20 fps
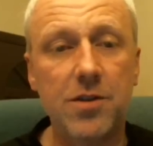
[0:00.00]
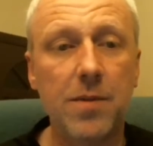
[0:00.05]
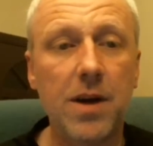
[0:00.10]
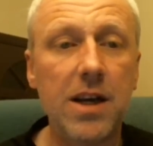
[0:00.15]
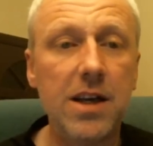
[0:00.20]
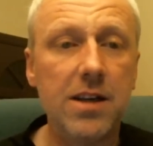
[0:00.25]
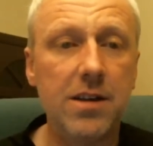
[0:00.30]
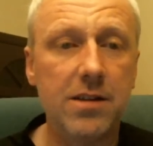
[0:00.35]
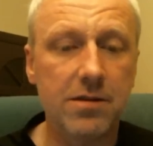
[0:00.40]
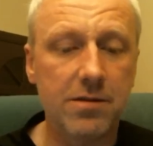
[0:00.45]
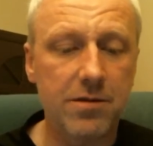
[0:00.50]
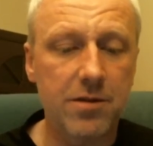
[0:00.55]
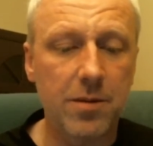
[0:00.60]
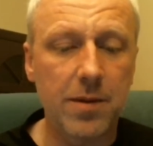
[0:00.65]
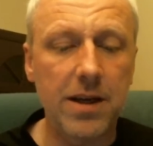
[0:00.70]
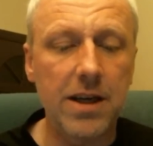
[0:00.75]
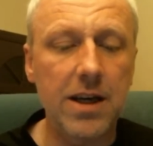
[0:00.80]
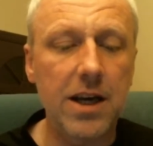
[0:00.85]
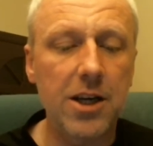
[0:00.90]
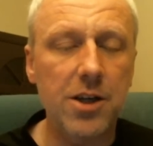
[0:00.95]
me from
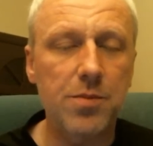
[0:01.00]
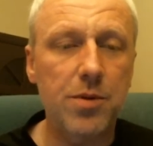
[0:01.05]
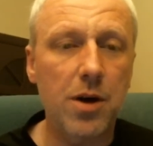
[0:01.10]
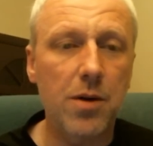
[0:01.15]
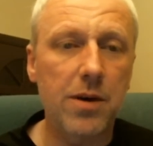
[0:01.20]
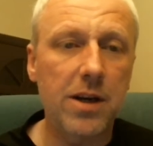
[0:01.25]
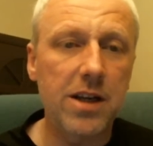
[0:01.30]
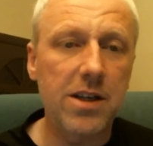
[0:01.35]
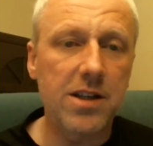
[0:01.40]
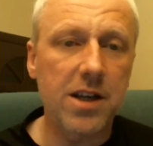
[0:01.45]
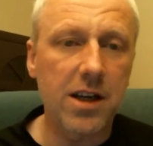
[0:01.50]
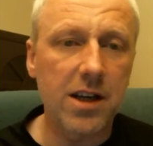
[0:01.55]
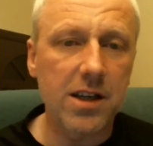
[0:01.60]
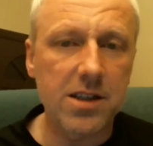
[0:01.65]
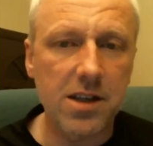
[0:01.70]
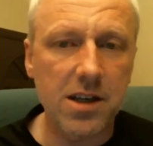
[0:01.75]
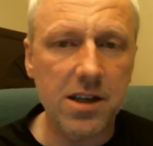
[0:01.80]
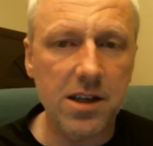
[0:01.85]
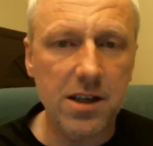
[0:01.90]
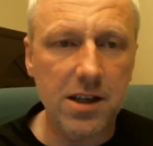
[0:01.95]
EHpro and
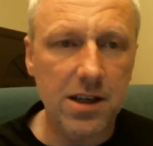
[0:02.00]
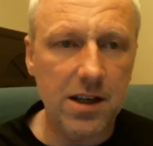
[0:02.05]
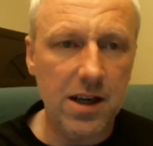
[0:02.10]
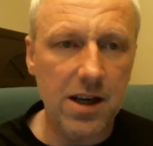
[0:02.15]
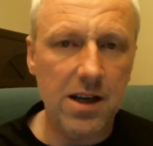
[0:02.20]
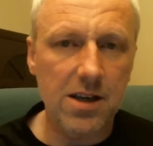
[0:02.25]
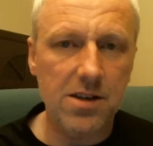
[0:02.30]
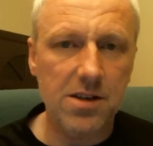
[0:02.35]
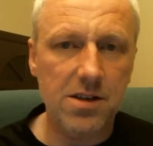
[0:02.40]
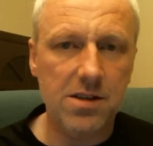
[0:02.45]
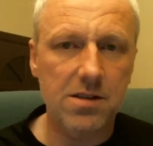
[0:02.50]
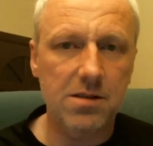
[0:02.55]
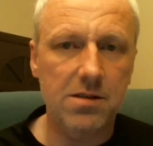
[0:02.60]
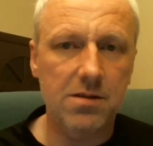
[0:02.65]
Eciggity is